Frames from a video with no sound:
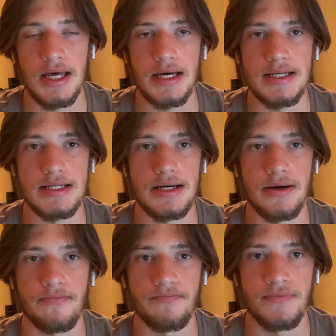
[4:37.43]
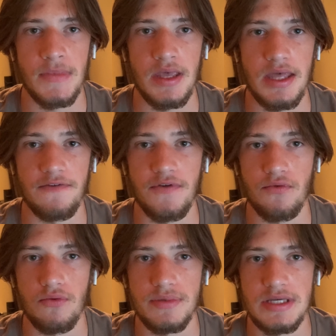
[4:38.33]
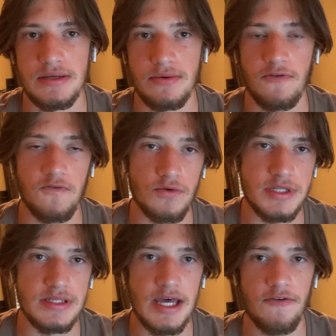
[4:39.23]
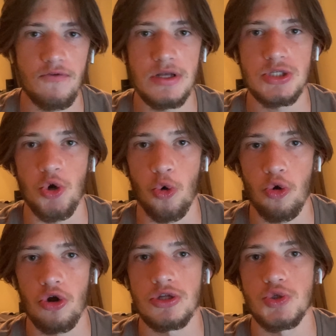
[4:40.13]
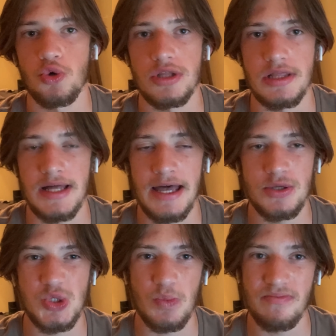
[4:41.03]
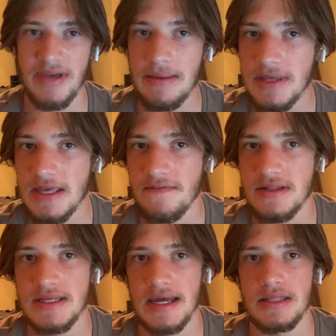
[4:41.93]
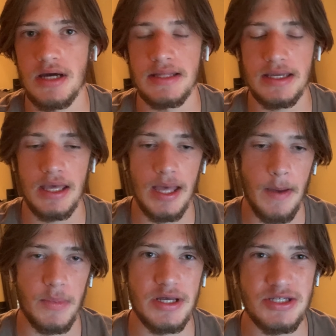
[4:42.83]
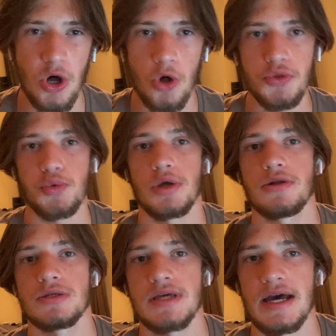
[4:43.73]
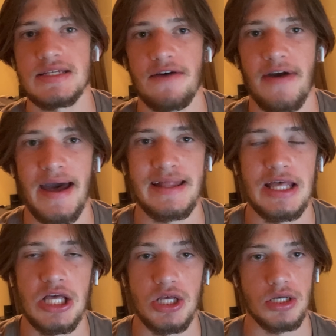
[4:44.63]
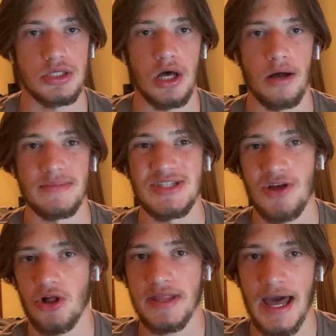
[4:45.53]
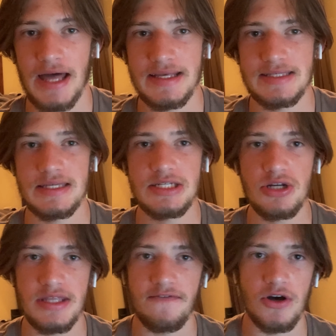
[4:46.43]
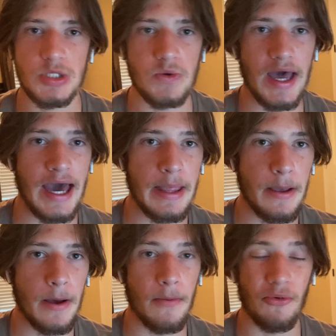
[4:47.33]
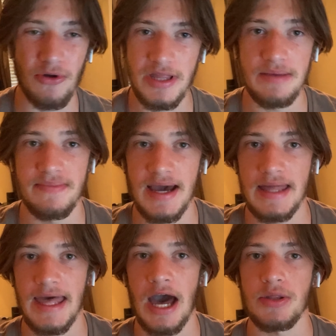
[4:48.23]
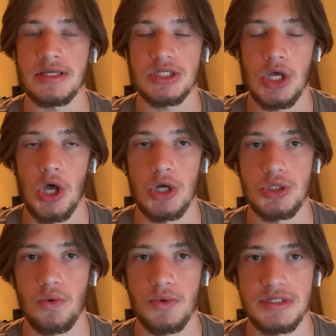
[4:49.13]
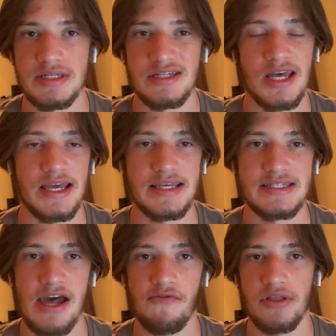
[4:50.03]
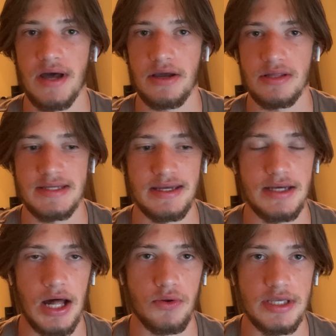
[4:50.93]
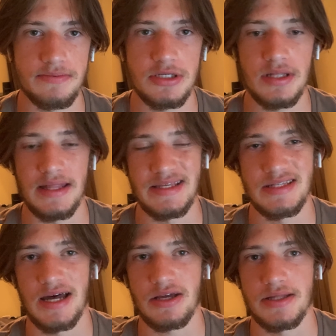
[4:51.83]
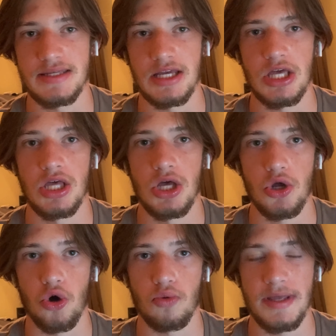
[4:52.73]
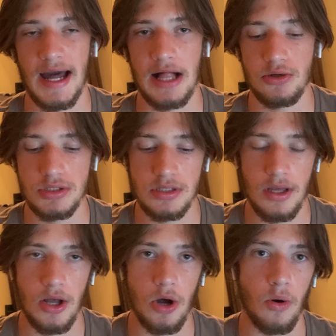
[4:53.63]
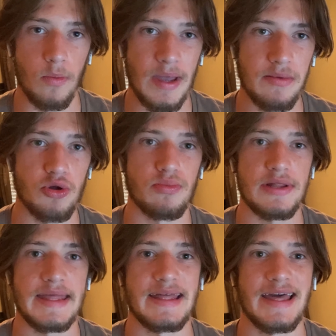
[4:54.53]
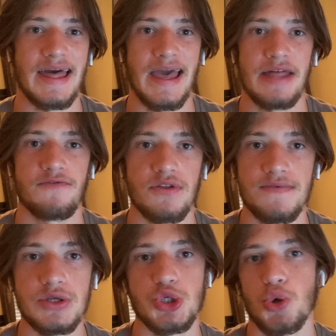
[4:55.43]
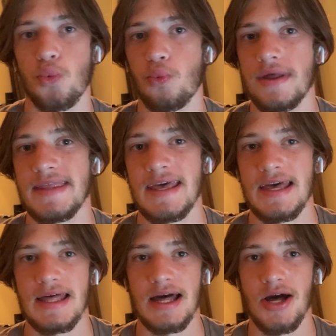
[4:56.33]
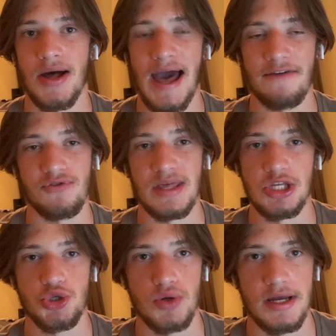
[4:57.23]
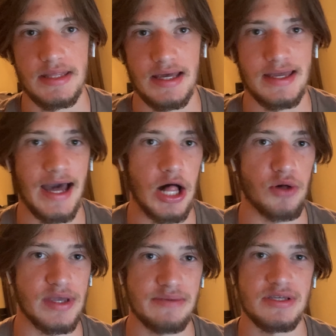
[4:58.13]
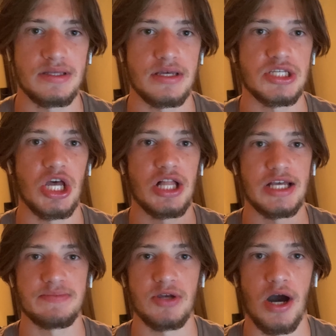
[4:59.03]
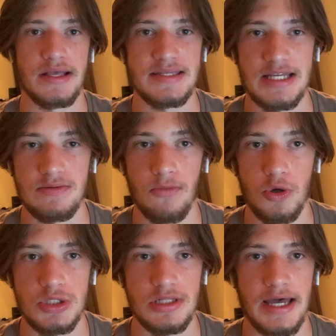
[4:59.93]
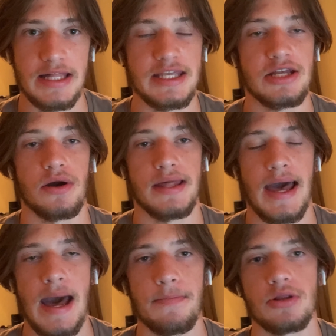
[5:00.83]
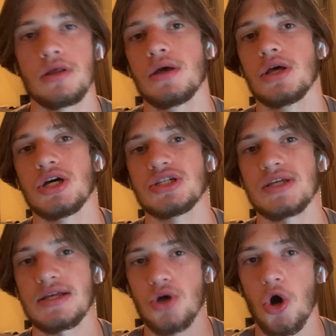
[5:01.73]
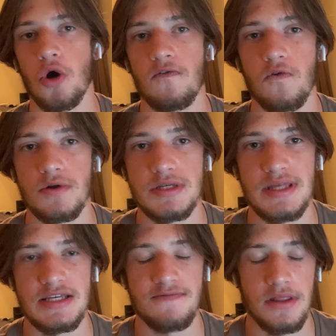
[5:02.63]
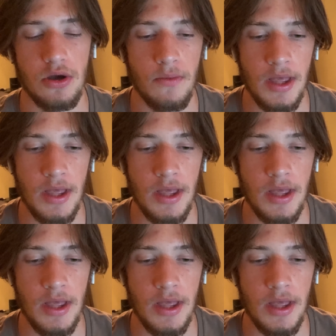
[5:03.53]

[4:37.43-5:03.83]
Um, if it will be Foltynewicz or Jordan Lyles, maybe even Dane Dunning, because all three of those guys have had um, solid outings this year, and they've also had really bad outings so we'll see. He's definitely not going to take Kyle Gibson, and he's not going to take Kolby Allards. Or maybe they're planning ahead for the future when uh, after they trade Kyle Gibson, because let's be honest, that's most likely going to happen. So that's all for today's video.